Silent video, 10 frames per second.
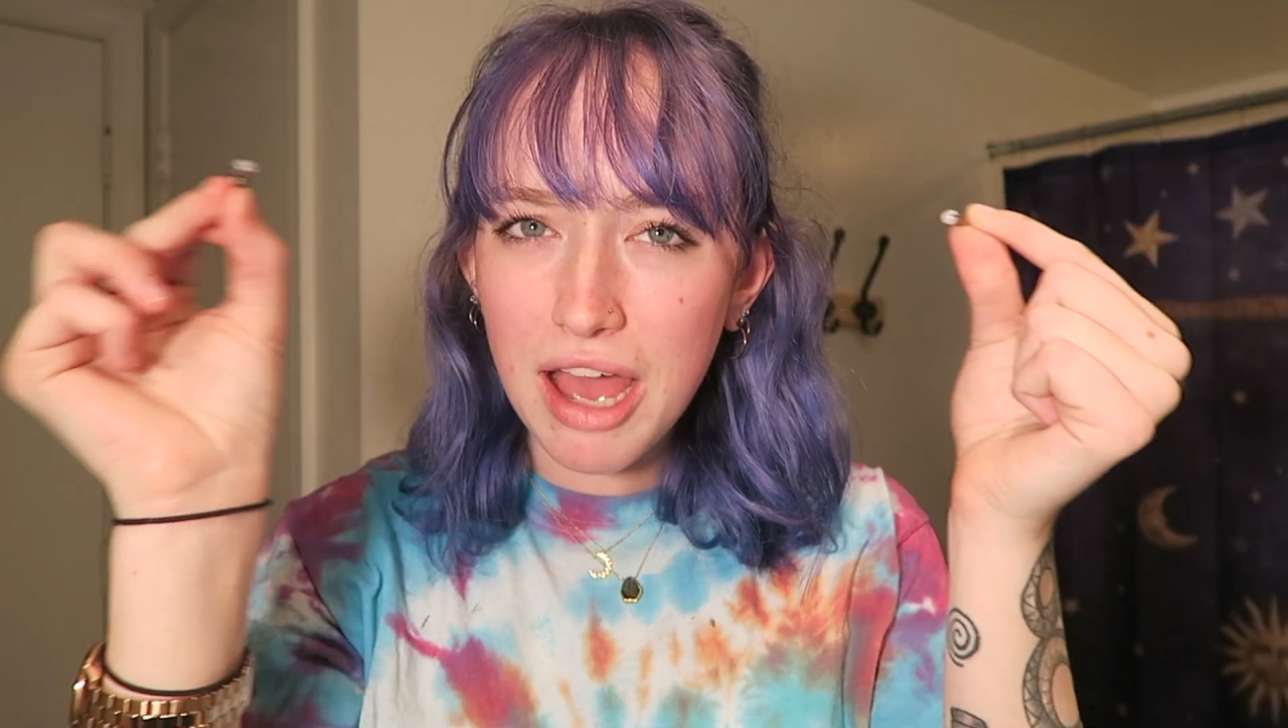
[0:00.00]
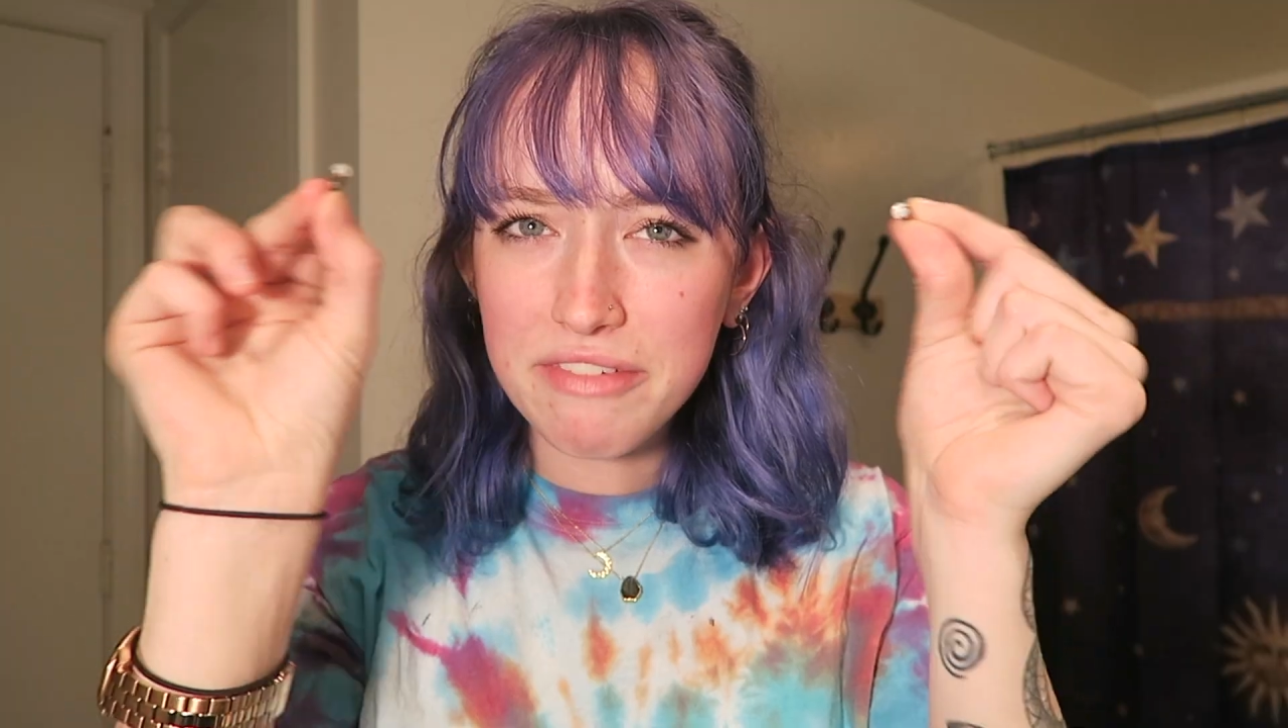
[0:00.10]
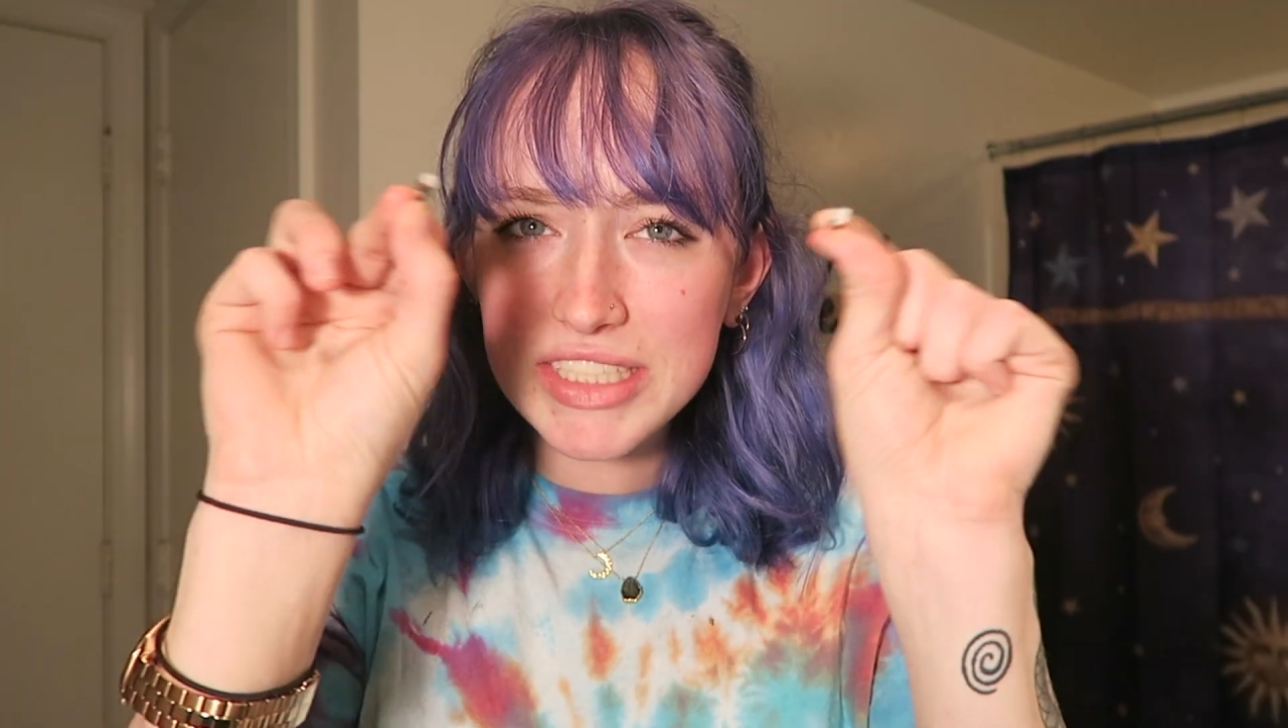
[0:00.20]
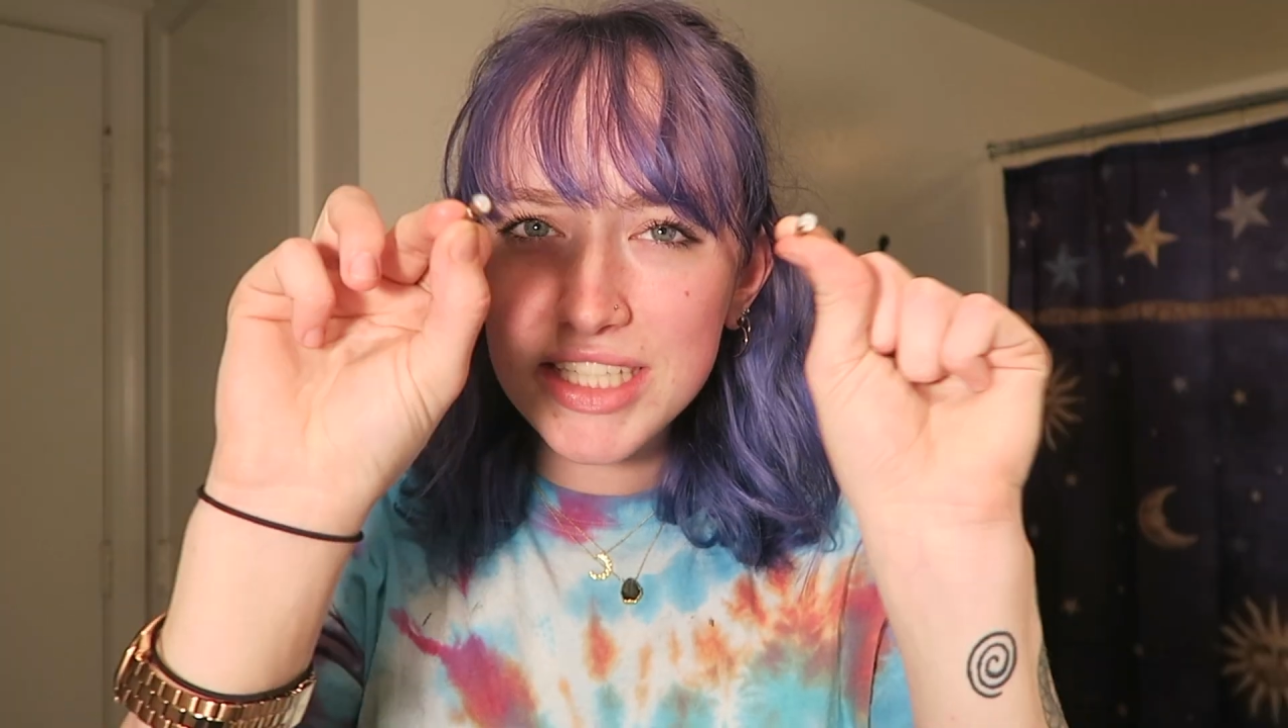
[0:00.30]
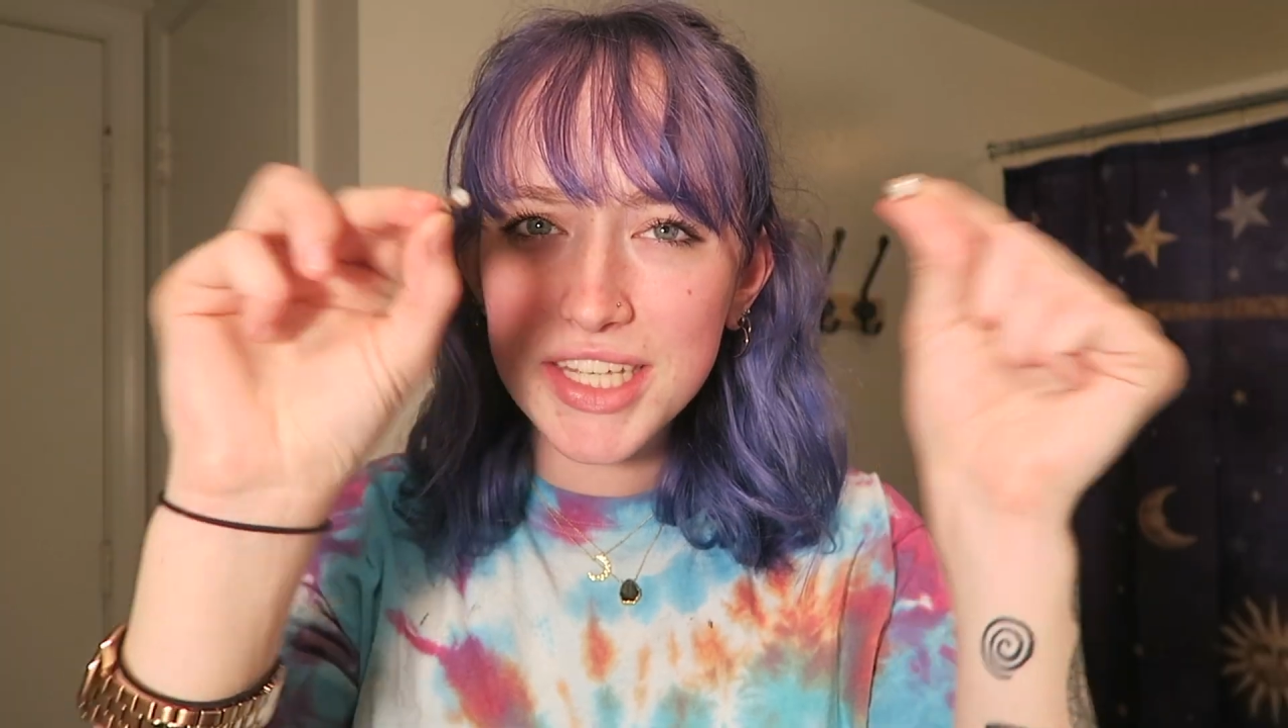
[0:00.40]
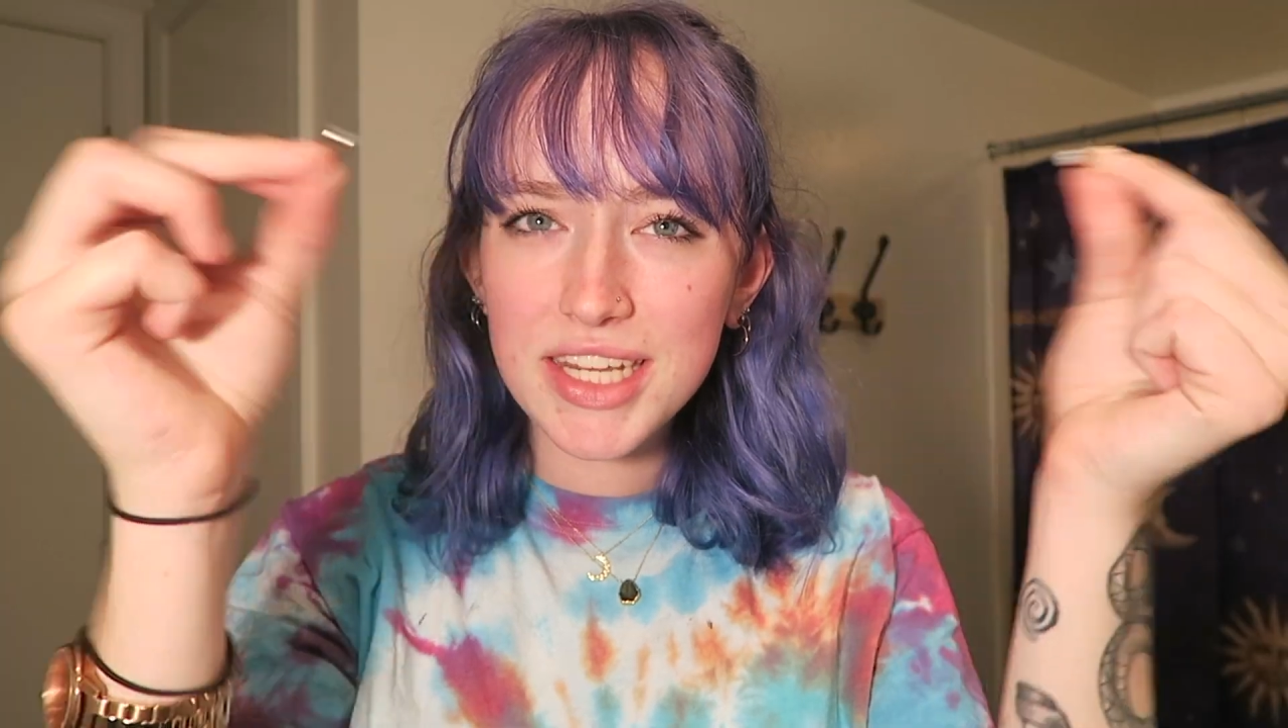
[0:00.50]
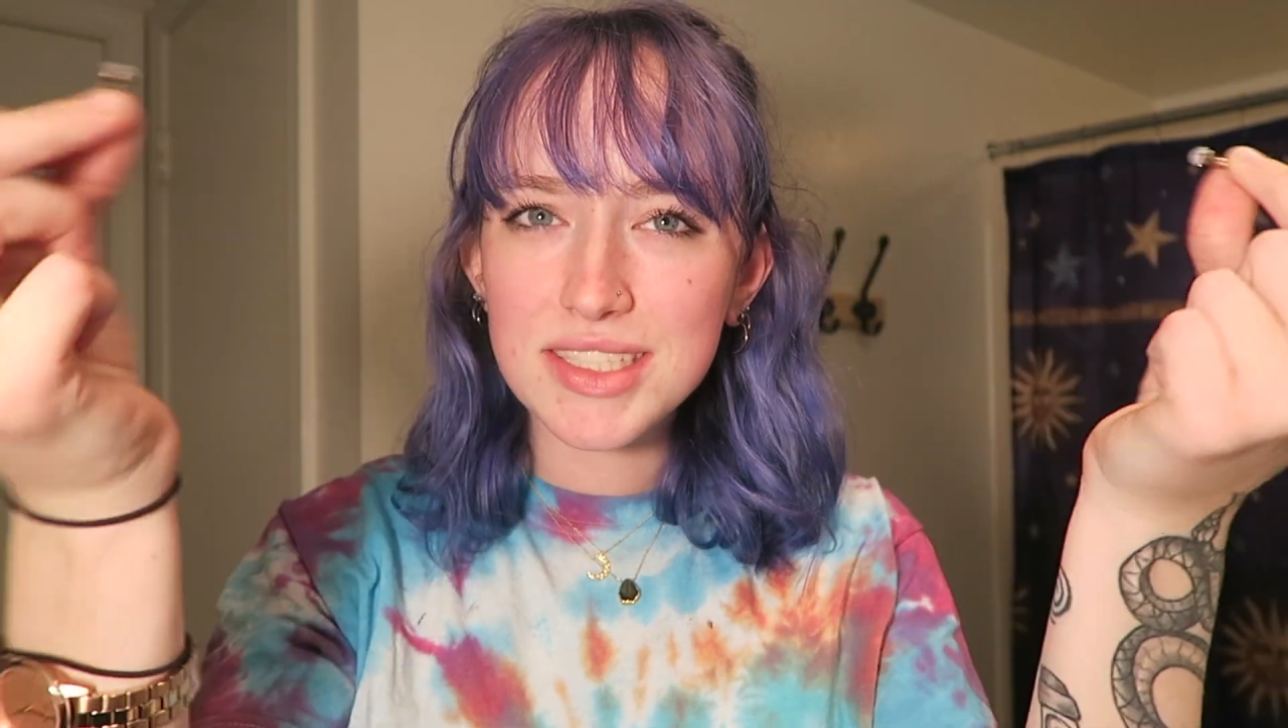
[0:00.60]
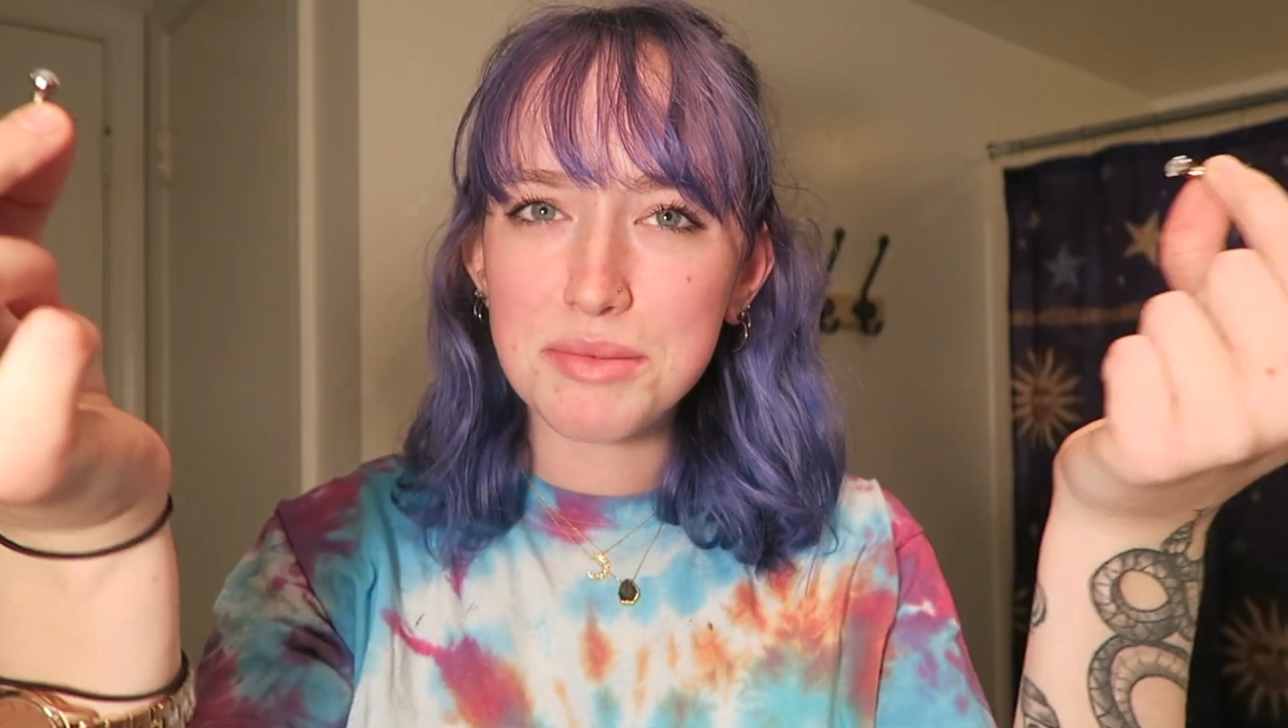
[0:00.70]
Obviously you need